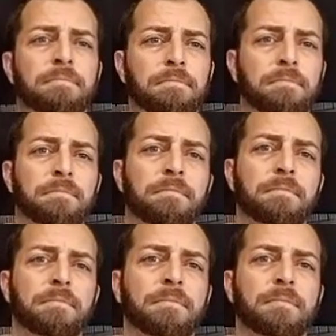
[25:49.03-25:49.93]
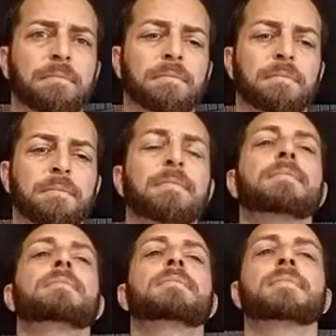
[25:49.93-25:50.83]

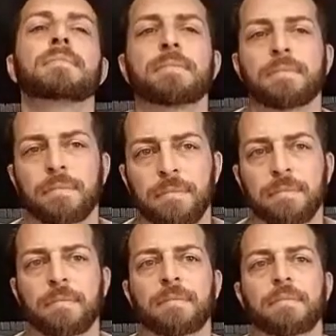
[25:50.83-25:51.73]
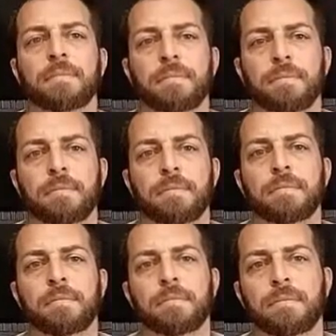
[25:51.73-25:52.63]

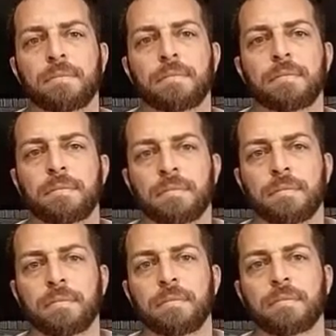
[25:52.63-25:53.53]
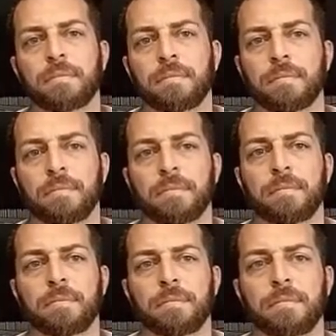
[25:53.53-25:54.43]

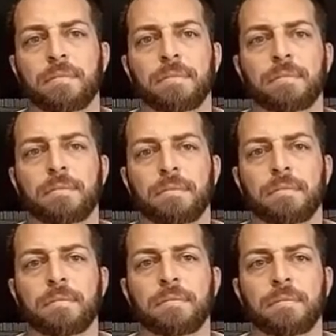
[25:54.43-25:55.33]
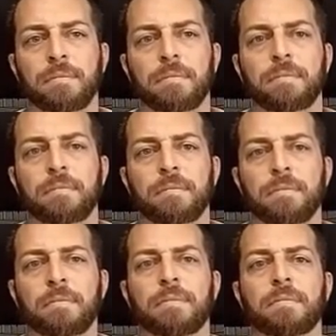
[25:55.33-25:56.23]

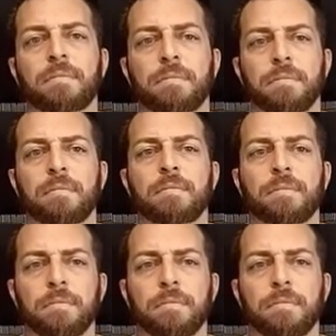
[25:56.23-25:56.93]
No words are spoken by the person on screen.